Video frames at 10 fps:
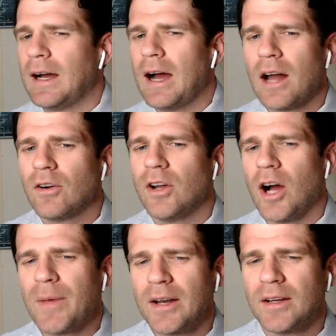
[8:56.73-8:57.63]
I don't know.
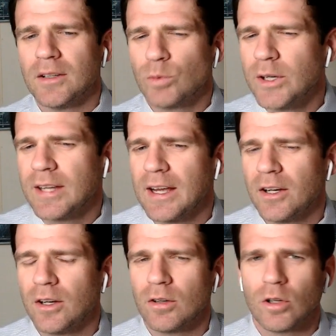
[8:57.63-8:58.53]
I'm not a
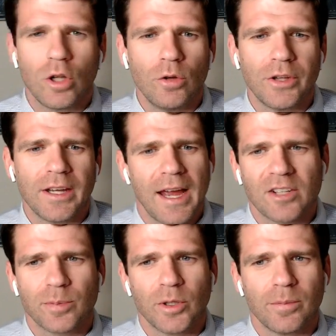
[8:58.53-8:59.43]
retail clothing
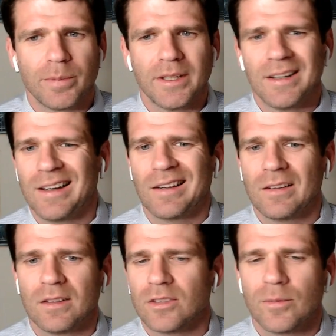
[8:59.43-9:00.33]
expert, but
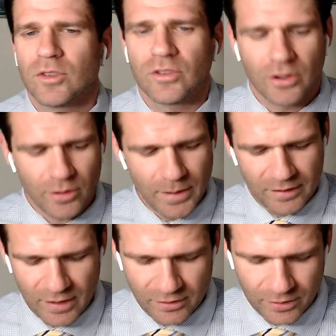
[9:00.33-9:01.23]
something just doesn't make
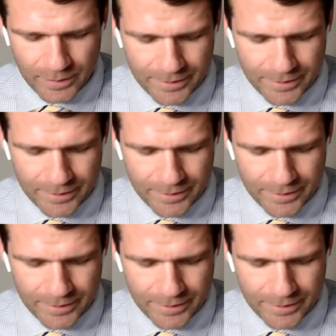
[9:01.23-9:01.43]
sense to me.